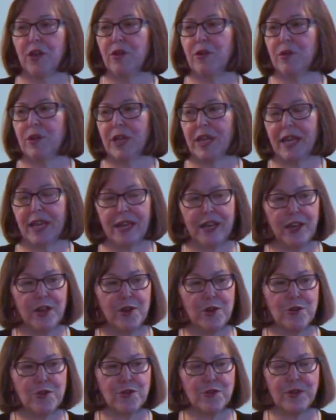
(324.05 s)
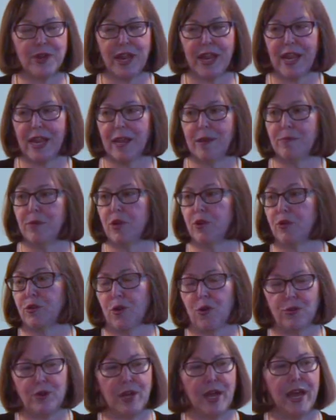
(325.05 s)
you can't hear their name, you
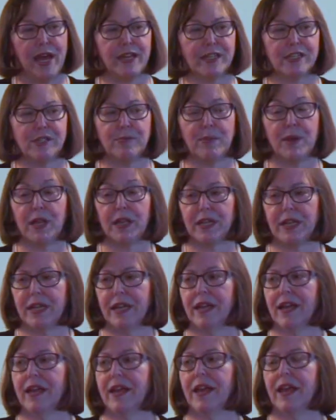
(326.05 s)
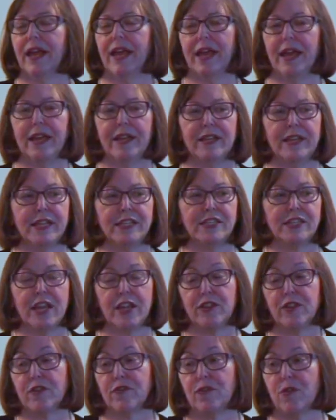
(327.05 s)
don't know how to spell it, and they
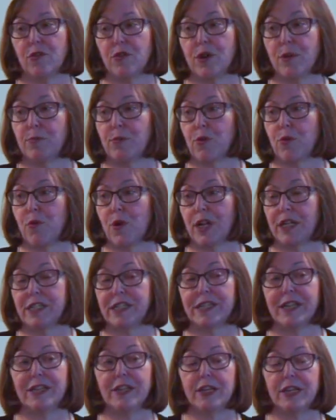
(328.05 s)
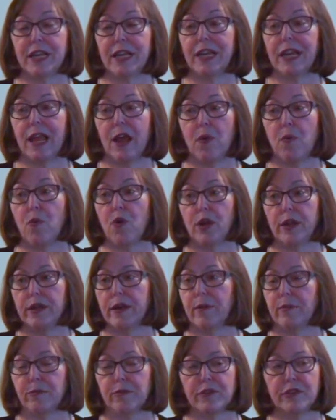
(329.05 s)
said their phone number once and you didn't get one
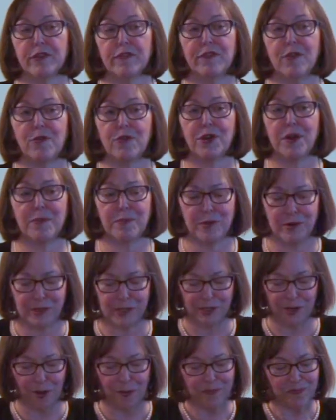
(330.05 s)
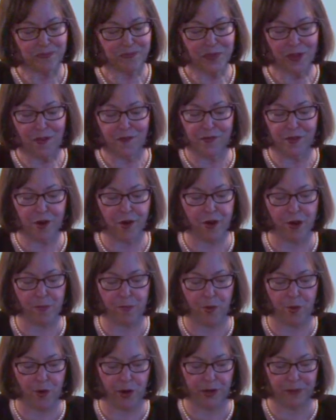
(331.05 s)
number in the phone number. So very
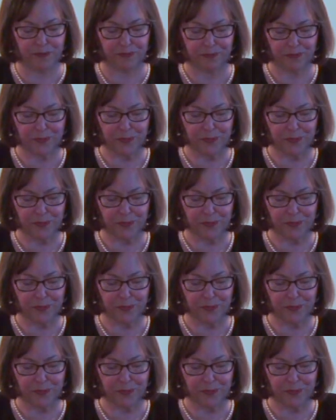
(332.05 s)
important.